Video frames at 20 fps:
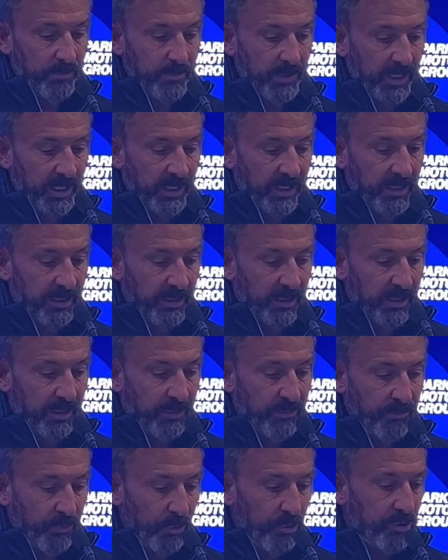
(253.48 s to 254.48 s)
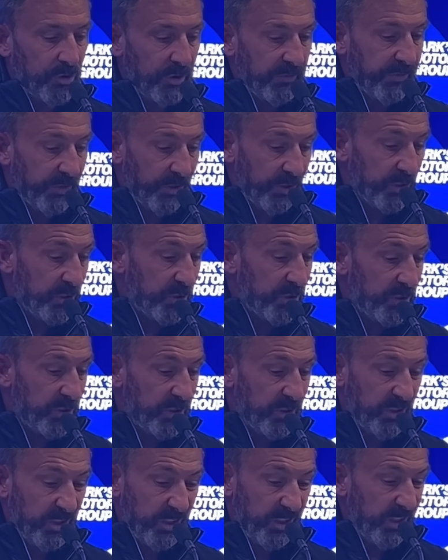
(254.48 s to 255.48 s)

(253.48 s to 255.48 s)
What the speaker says: And unfortunately for us,